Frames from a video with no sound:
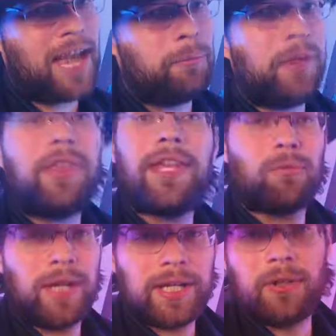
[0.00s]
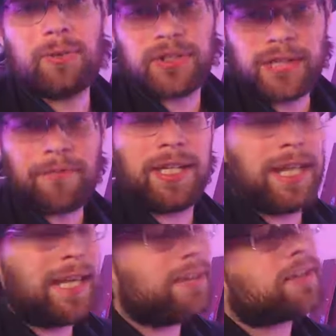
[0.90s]
with the original 7 and
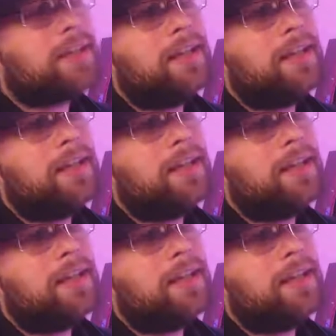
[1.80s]
8.